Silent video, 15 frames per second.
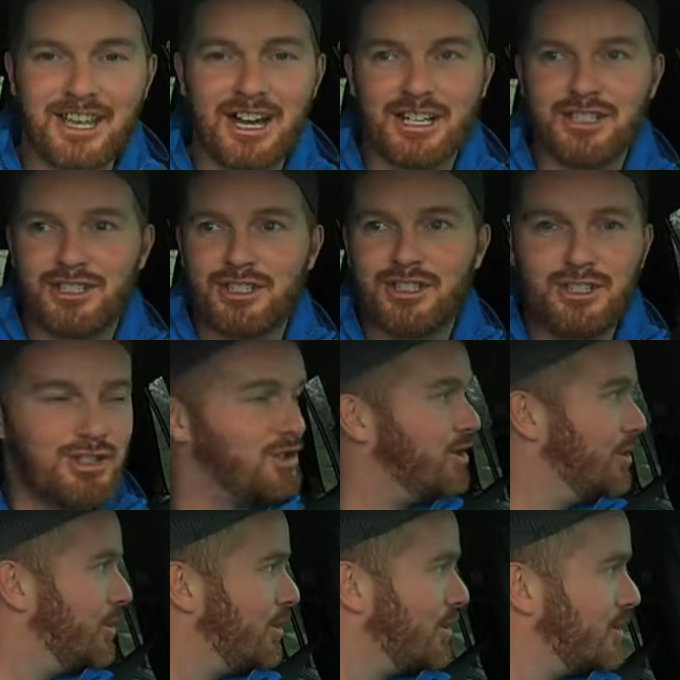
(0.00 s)
got
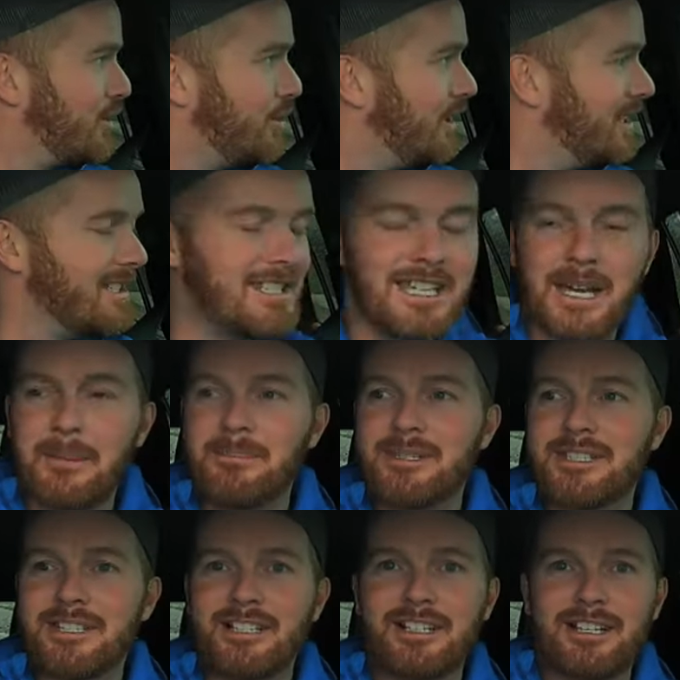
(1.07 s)
dual twin tips,